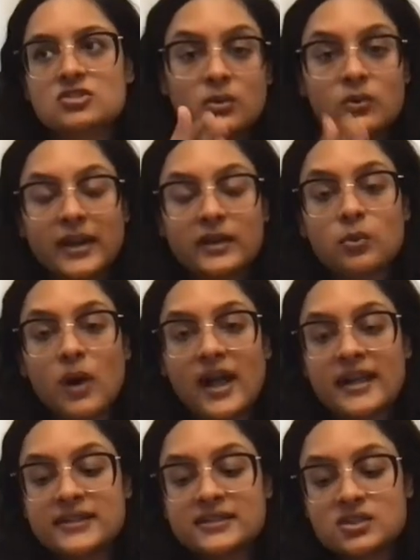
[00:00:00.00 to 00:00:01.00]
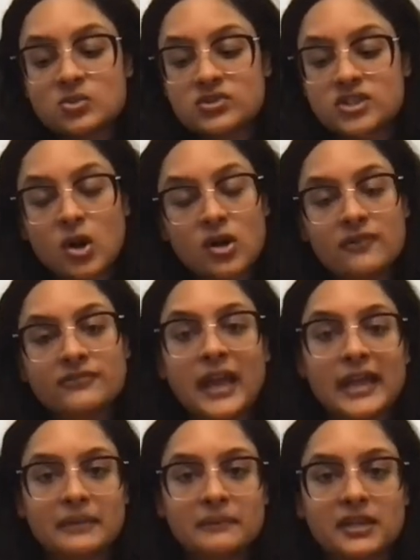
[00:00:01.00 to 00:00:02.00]
to advice to sort of
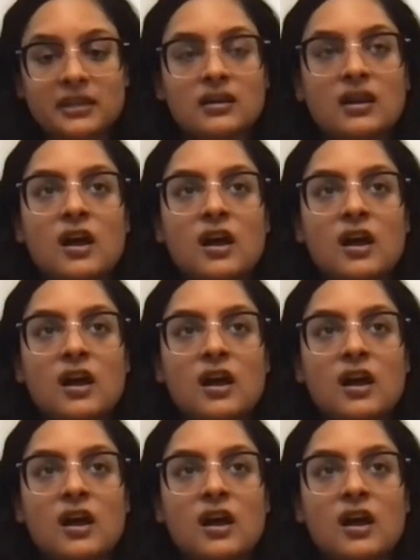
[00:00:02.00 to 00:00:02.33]
timing.